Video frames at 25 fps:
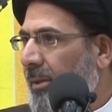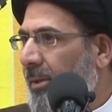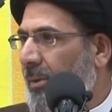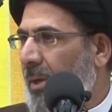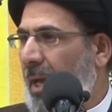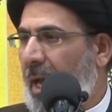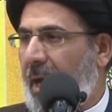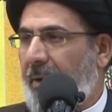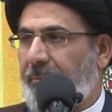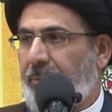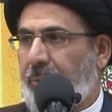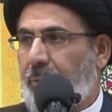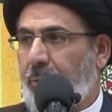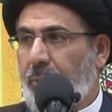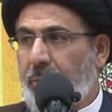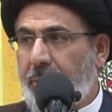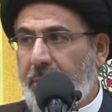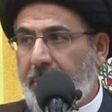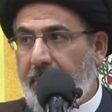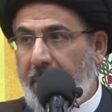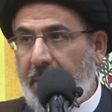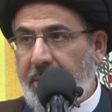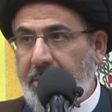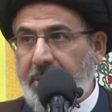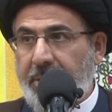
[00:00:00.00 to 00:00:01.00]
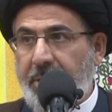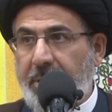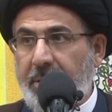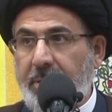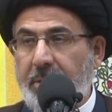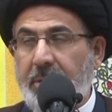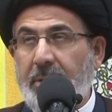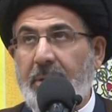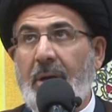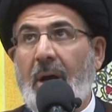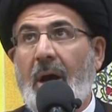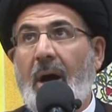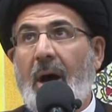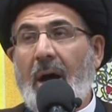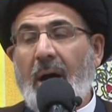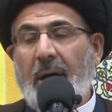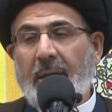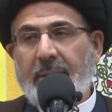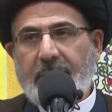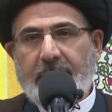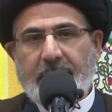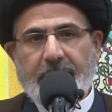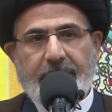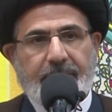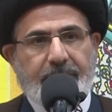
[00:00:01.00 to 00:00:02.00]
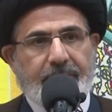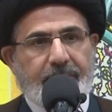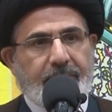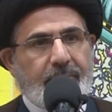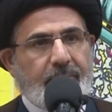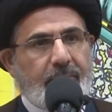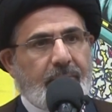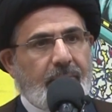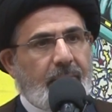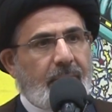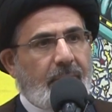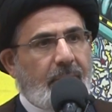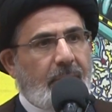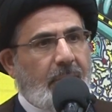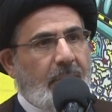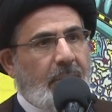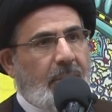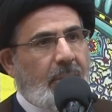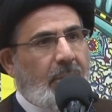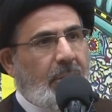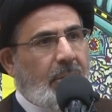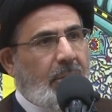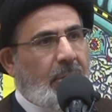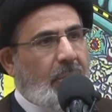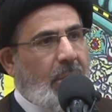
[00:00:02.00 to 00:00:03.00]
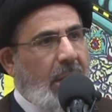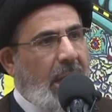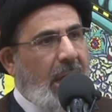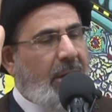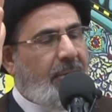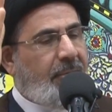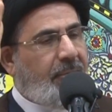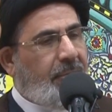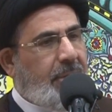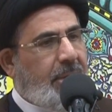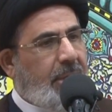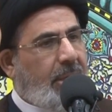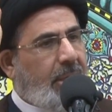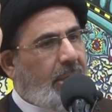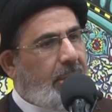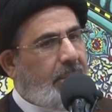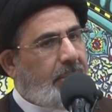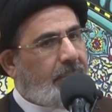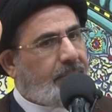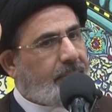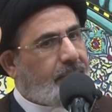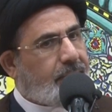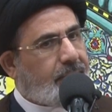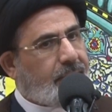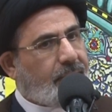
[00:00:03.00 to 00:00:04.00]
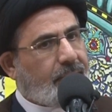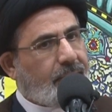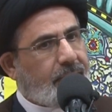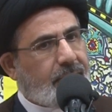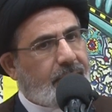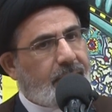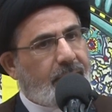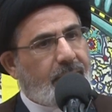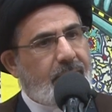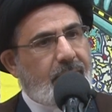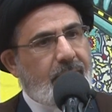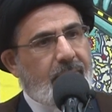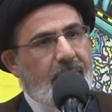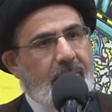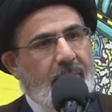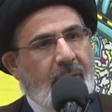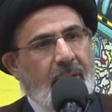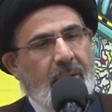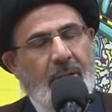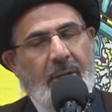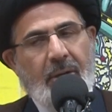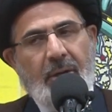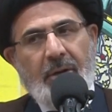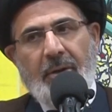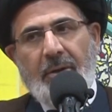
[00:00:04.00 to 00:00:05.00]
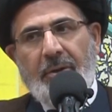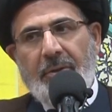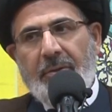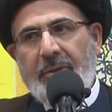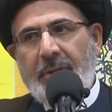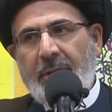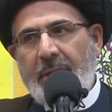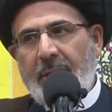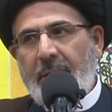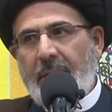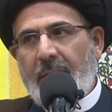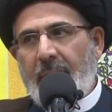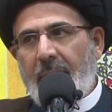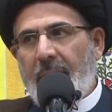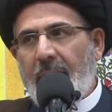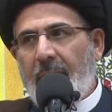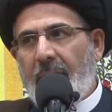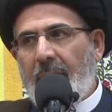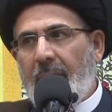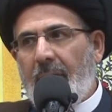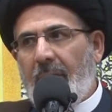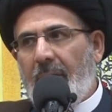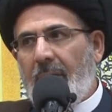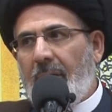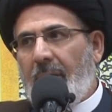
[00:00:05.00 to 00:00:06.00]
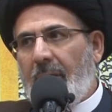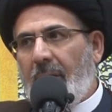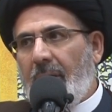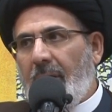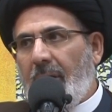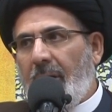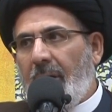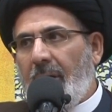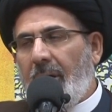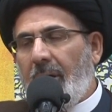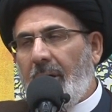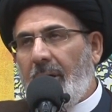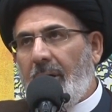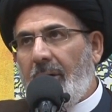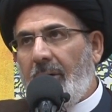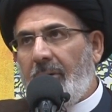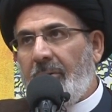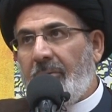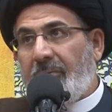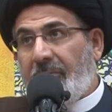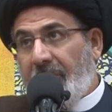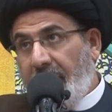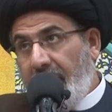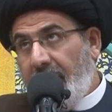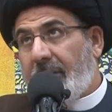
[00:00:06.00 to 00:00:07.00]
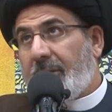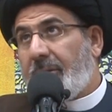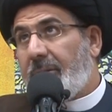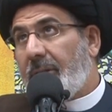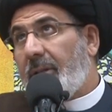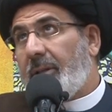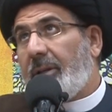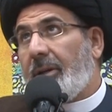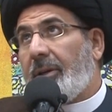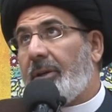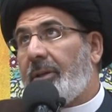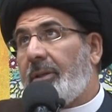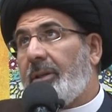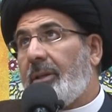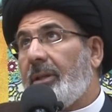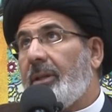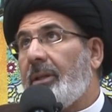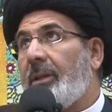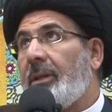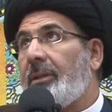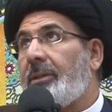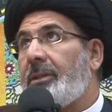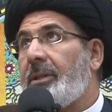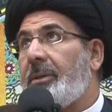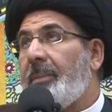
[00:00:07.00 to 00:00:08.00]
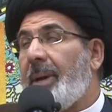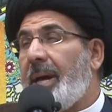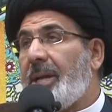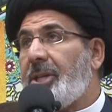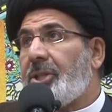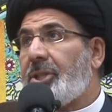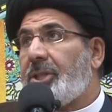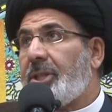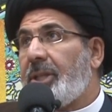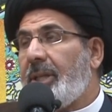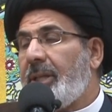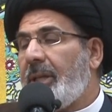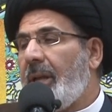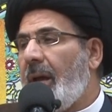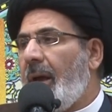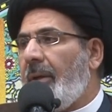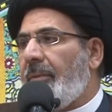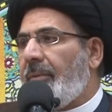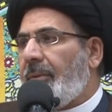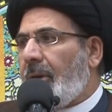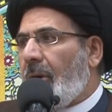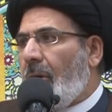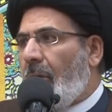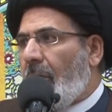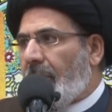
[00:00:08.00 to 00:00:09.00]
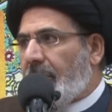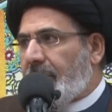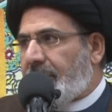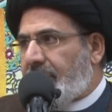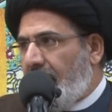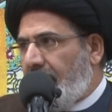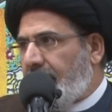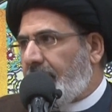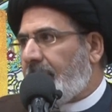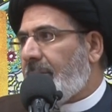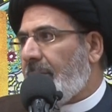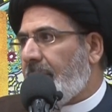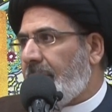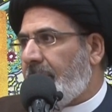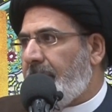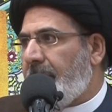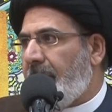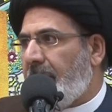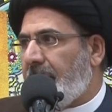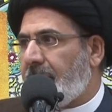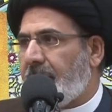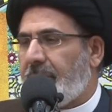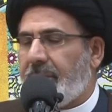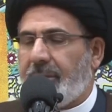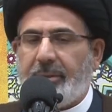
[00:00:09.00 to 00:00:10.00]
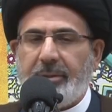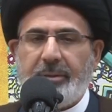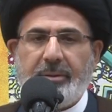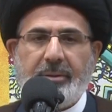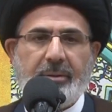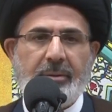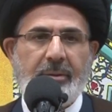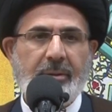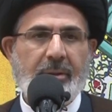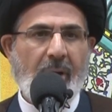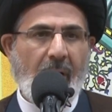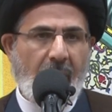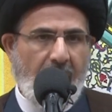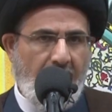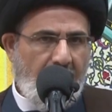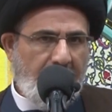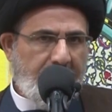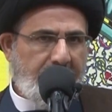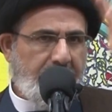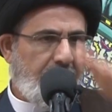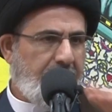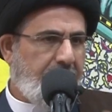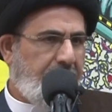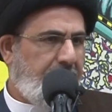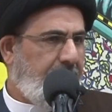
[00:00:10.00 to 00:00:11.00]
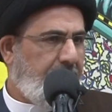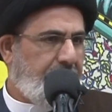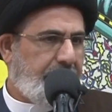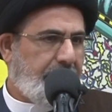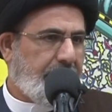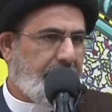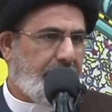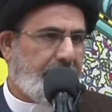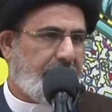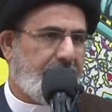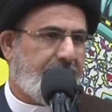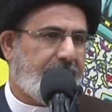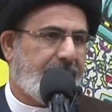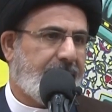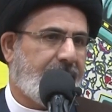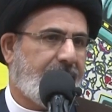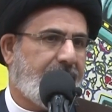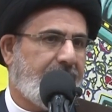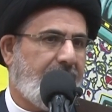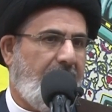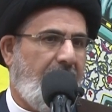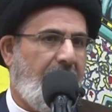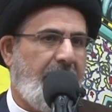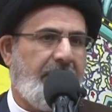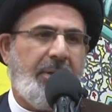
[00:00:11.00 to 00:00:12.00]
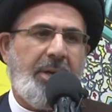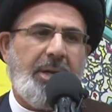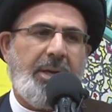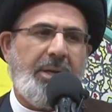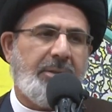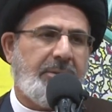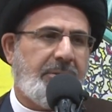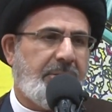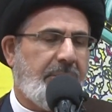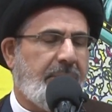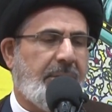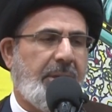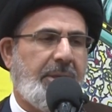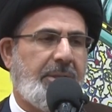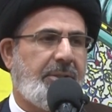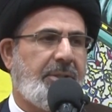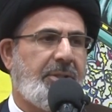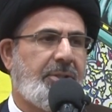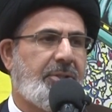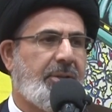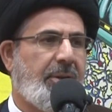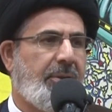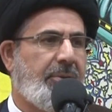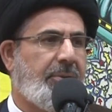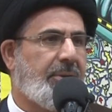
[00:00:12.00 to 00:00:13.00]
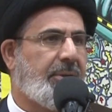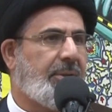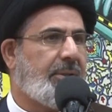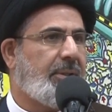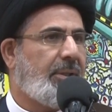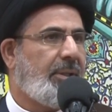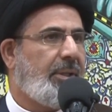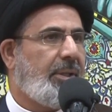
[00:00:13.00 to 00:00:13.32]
You have two dimensions God, you have the, the vertical dimension and the horizontal dimension God and people, and they integrate each other.